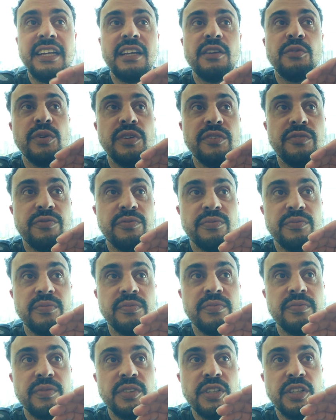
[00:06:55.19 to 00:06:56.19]
and
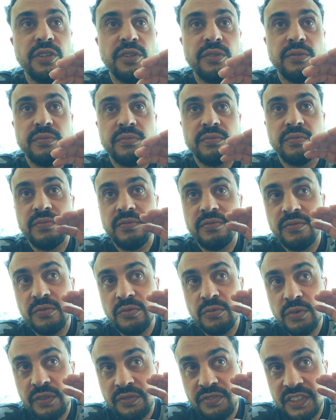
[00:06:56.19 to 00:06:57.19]
we've